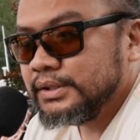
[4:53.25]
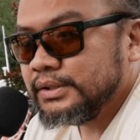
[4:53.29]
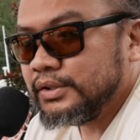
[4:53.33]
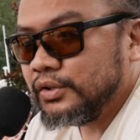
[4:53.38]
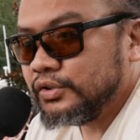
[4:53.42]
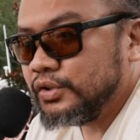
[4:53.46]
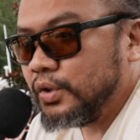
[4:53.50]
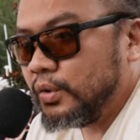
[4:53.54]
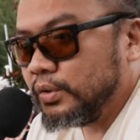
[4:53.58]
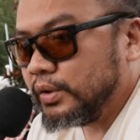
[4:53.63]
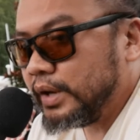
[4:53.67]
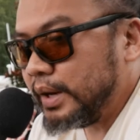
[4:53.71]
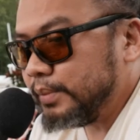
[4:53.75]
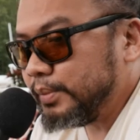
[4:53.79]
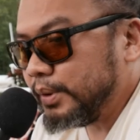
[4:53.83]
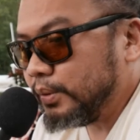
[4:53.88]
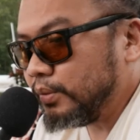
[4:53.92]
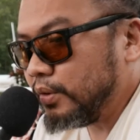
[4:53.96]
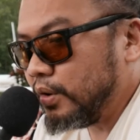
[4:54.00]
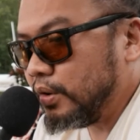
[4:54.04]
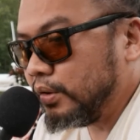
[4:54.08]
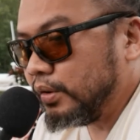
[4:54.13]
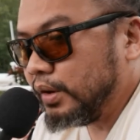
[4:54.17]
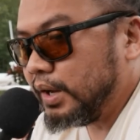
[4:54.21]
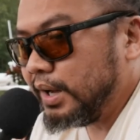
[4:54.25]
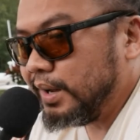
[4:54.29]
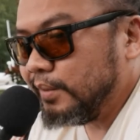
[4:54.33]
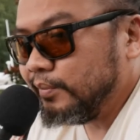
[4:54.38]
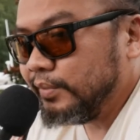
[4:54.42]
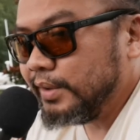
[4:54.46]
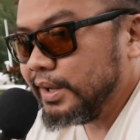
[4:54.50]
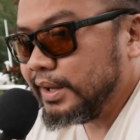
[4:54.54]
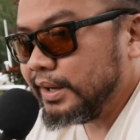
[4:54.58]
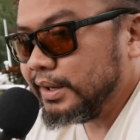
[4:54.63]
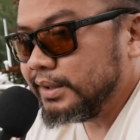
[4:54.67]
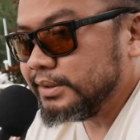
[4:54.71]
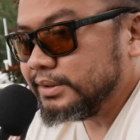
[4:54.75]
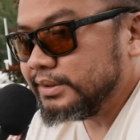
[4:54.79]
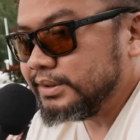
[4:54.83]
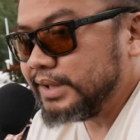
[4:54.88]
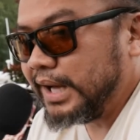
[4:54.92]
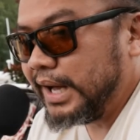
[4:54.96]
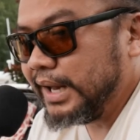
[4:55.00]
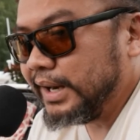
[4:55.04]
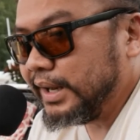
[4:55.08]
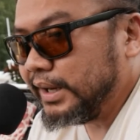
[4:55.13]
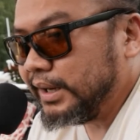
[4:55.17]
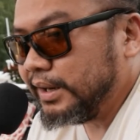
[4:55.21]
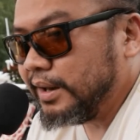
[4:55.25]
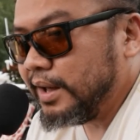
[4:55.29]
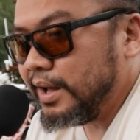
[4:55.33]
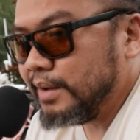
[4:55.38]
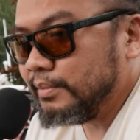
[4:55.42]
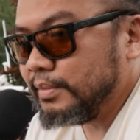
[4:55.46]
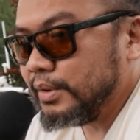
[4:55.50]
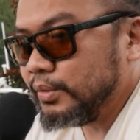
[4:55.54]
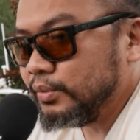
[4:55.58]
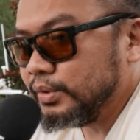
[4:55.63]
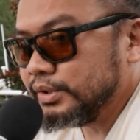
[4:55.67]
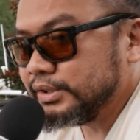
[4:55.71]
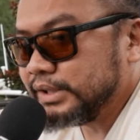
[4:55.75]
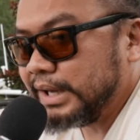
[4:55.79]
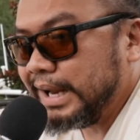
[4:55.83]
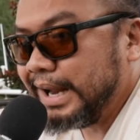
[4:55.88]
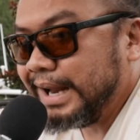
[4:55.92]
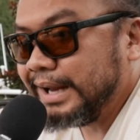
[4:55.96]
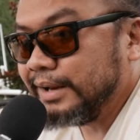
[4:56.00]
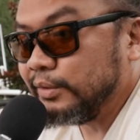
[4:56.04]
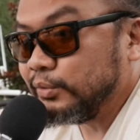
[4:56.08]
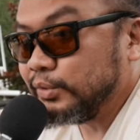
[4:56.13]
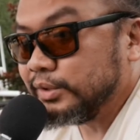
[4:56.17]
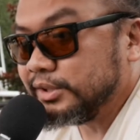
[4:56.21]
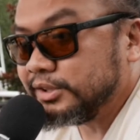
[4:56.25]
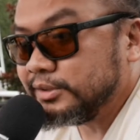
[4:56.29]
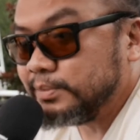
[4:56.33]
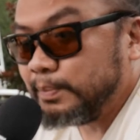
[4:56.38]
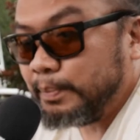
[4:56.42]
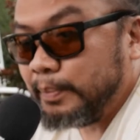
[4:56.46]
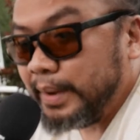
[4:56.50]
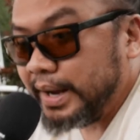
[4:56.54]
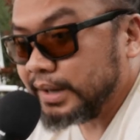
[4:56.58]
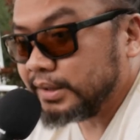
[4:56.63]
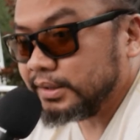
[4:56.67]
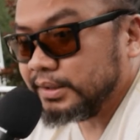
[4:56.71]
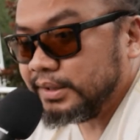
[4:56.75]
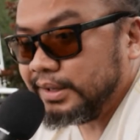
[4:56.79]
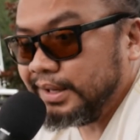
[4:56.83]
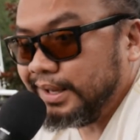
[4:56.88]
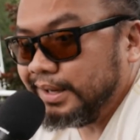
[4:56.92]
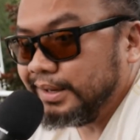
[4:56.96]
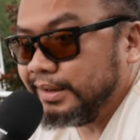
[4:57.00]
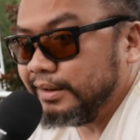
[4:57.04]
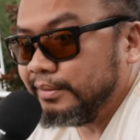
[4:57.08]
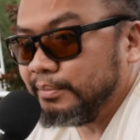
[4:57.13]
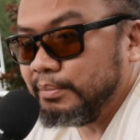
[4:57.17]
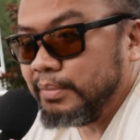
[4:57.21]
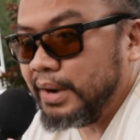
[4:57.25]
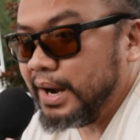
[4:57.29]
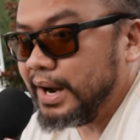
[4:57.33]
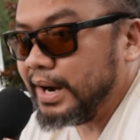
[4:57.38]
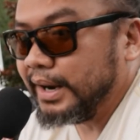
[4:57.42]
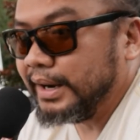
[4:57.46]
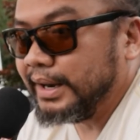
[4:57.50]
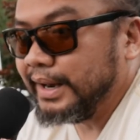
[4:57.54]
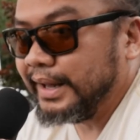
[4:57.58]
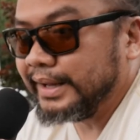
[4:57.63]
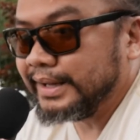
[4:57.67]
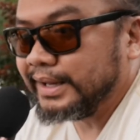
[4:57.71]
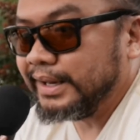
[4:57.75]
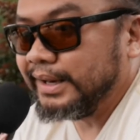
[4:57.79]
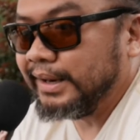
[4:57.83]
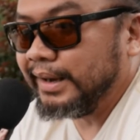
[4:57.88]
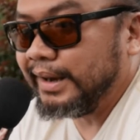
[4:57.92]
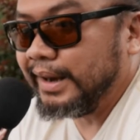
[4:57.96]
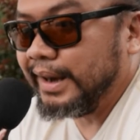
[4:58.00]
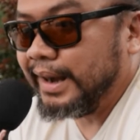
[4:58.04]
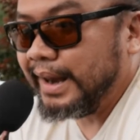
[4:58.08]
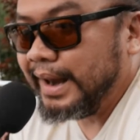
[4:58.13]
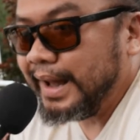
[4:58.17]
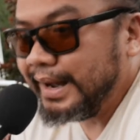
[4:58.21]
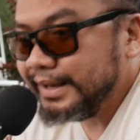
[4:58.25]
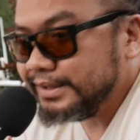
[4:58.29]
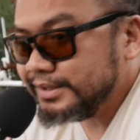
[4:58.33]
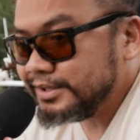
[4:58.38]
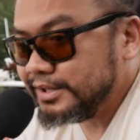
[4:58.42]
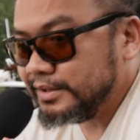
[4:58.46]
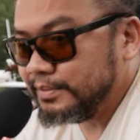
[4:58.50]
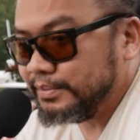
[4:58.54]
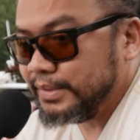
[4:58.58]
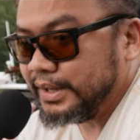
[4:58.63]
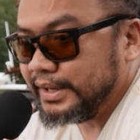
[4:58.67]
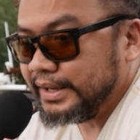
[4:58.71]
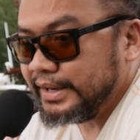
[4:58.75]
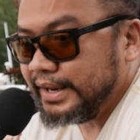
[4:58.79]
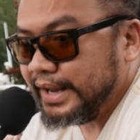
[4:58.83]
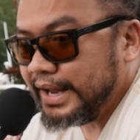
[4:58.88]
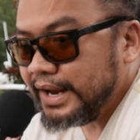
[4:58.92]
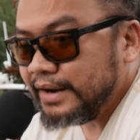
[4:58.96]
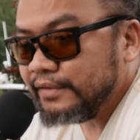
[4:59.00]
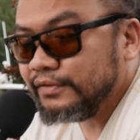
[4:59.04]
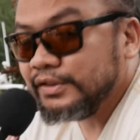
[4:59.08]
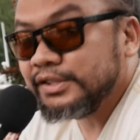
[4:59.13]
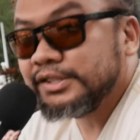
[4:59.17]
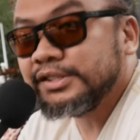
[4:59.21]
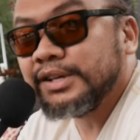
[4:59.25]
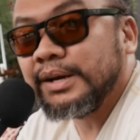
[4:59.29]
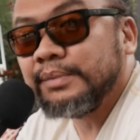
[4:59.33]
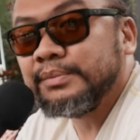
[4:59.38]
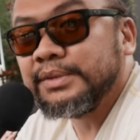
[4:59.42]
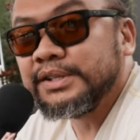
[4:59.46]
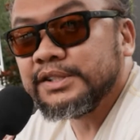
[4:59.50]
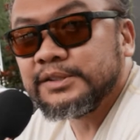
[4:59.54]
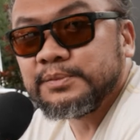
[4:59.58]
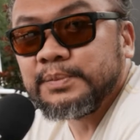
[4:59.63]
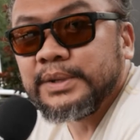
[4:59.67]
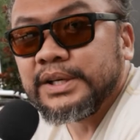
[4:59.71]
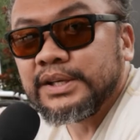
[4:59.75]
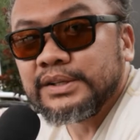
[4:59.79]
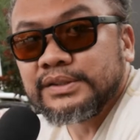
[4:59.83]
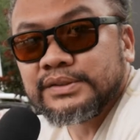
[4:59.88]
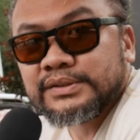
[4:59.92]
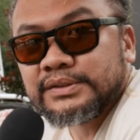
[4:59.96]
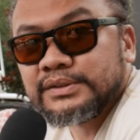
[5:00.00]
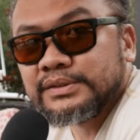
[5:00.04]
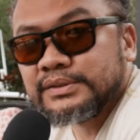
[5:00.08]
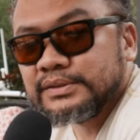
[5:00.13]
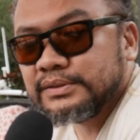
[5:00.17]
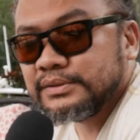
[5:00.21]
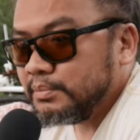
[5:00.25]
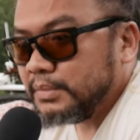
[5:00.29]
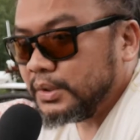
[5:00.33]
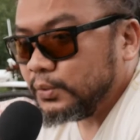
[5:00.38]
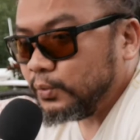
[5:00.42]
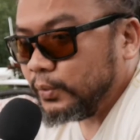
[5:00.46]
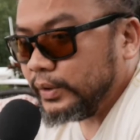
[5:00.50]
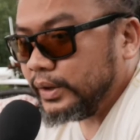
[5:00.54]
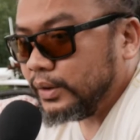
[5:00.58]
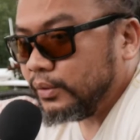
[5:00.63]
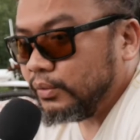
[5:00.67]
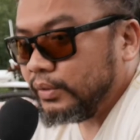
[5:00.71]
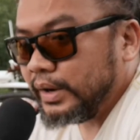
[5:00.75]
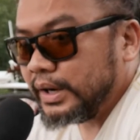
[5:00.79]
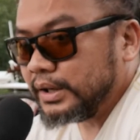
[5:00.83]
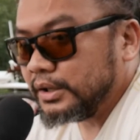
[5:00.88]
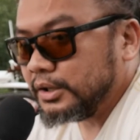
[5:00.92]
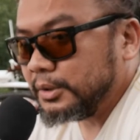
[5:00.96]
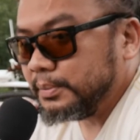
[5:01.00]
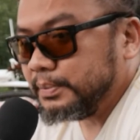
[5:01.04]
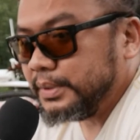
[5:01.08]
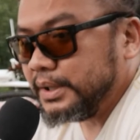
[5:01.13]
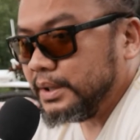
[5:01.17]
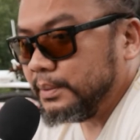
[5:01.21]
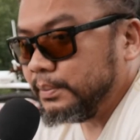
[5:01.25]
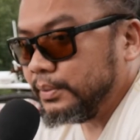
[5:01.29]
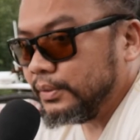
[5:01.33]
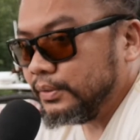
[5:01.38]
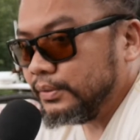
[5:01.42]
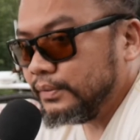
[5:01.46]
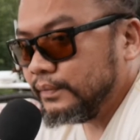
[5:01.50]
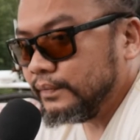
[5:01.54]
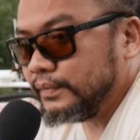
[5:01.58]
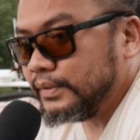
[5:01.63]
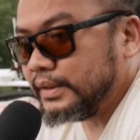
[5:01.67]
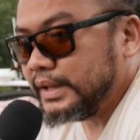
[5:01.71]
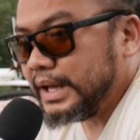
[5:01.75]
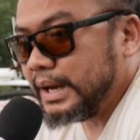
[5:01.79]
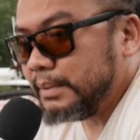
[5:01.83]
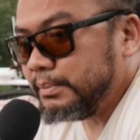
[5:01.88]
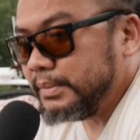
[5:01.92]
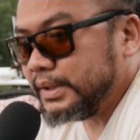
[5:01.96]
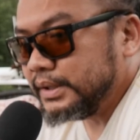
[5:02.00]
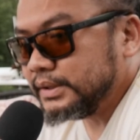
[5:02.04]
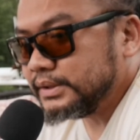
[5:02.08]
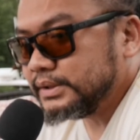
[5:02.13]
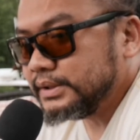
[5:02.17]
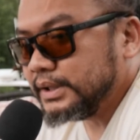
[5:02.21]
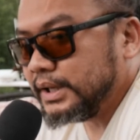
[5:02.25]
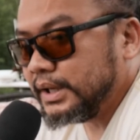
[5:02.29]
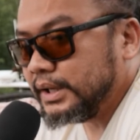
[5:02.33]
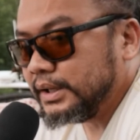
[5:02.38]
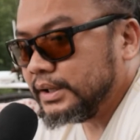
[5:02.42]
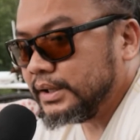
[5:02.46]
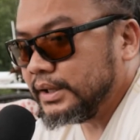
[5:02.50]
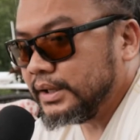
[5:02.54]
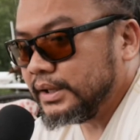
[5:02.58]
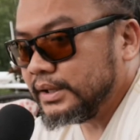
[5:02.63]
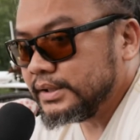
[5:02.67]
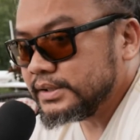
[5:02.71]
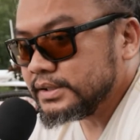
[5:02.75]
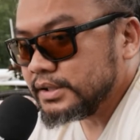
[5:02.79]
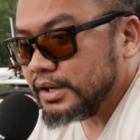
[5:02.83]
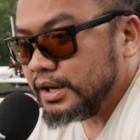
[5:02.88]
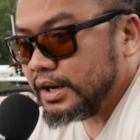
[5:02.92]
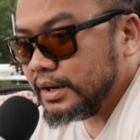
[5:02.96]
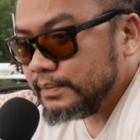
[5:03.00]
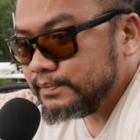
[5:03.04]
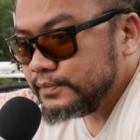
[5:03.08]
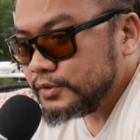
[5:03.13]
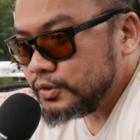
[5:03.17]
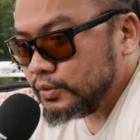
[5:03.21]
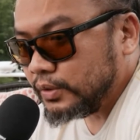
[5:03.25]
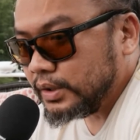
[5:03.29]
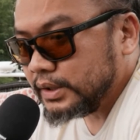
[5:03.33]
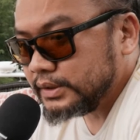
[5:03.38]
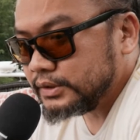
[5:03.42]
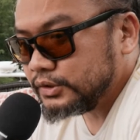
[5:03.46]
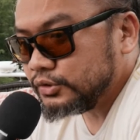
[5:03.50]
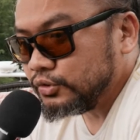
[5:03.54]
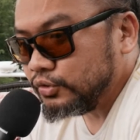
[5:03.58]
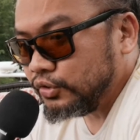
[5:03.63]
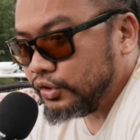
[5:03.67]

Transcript: Now, don't get me wrong. I'm not a Dalai Lama, which I highly respect and admire, like enlightenment every time he speaks. but we are regular people. That being said, it is up to us to